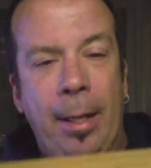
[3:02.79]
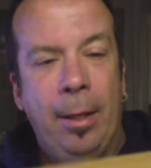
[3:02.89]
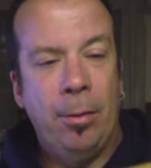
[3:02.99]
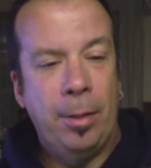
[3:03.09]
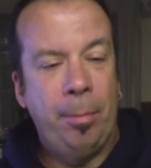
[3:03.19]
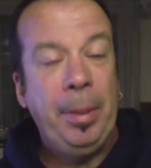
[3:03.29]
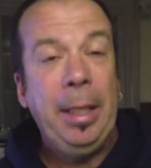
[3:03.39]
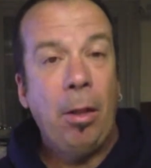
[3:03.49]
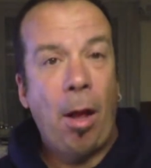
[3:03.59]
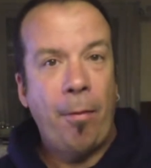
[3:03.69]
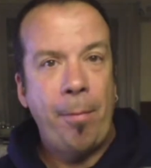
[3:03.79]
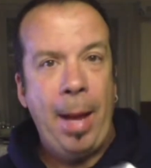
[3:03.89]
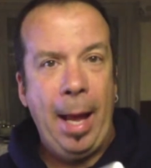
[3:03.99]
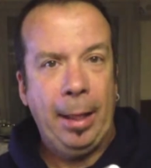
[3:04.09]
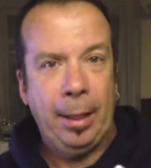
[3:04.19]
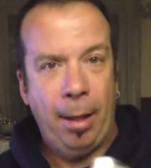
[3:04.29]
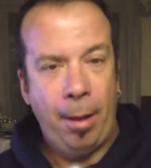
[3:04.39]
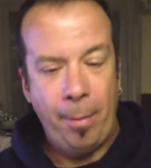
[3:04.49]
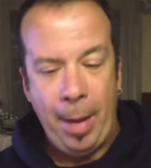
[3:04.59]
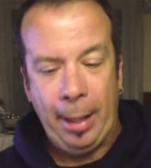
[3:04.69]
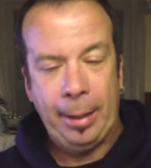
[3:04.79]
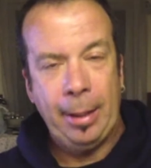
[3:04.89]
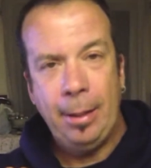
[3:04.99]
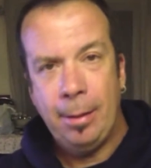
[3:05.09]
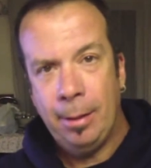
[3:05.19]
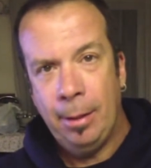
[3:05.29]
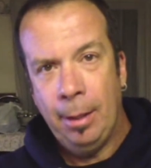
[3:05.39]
There's a peel-off back on the back of these,